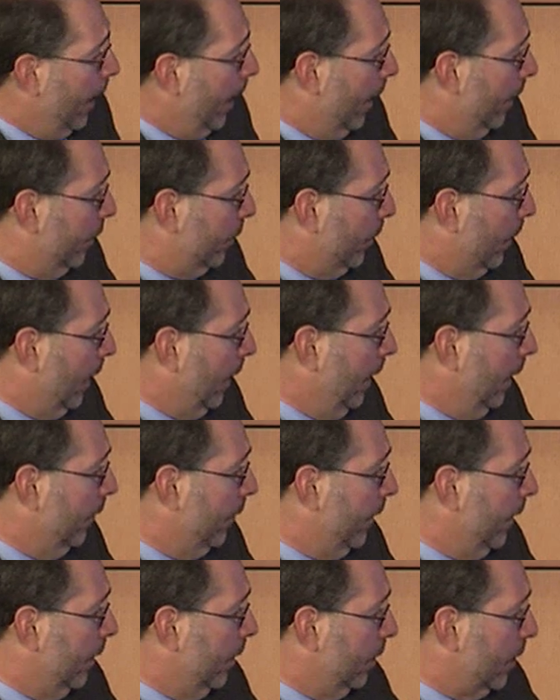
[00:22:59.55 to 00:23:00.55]
as many
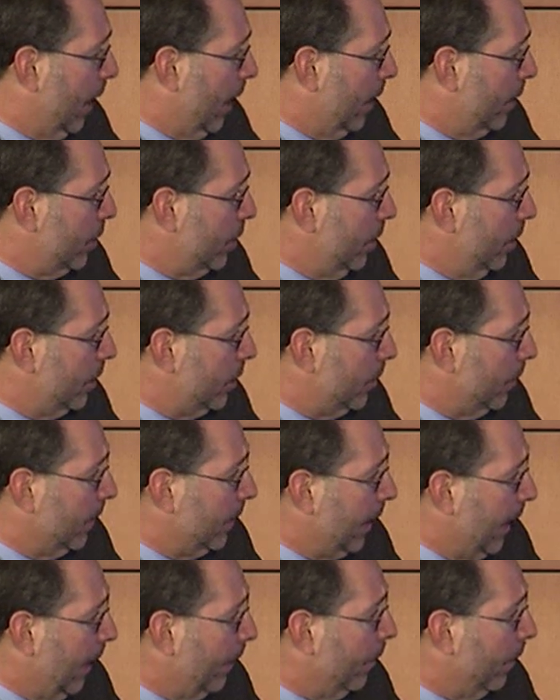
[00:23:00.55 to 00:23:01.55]
of the endogenous
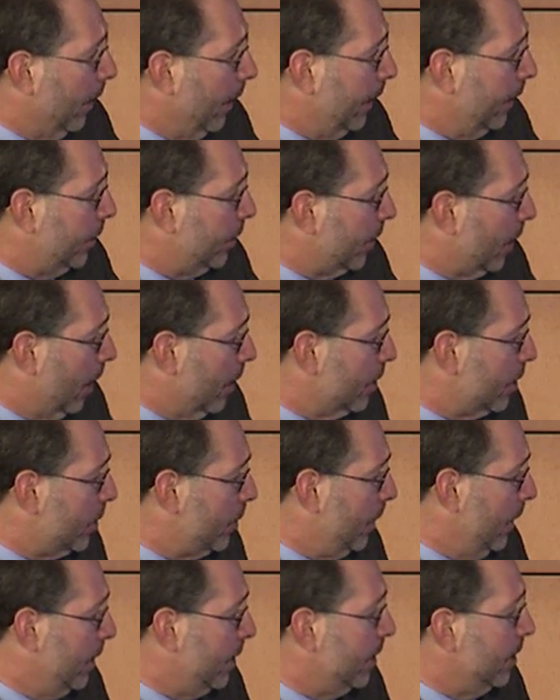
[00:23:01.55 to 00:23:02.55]
metabolites are
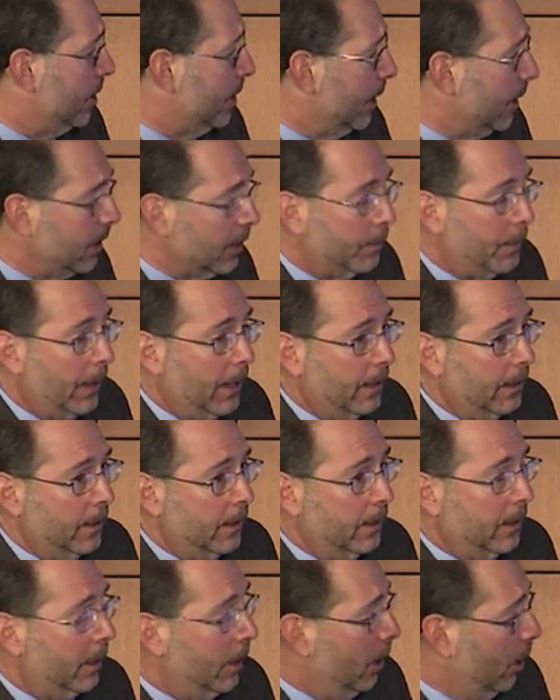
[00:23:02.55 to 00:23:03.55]
species
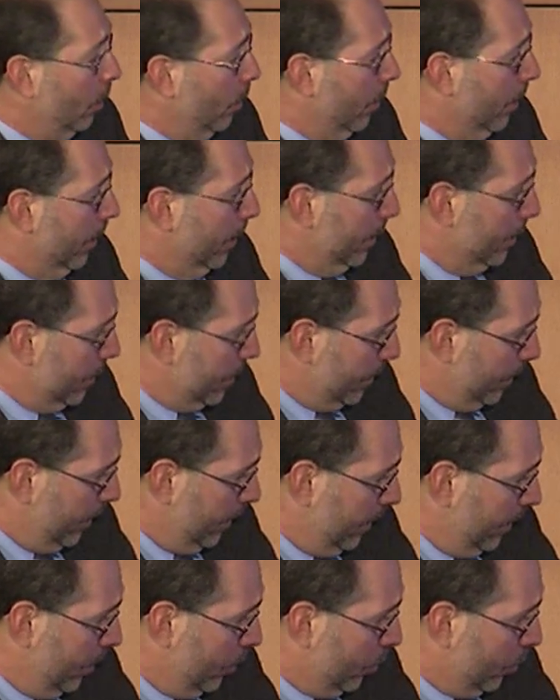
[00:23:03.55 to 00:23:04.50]
independent, whereas the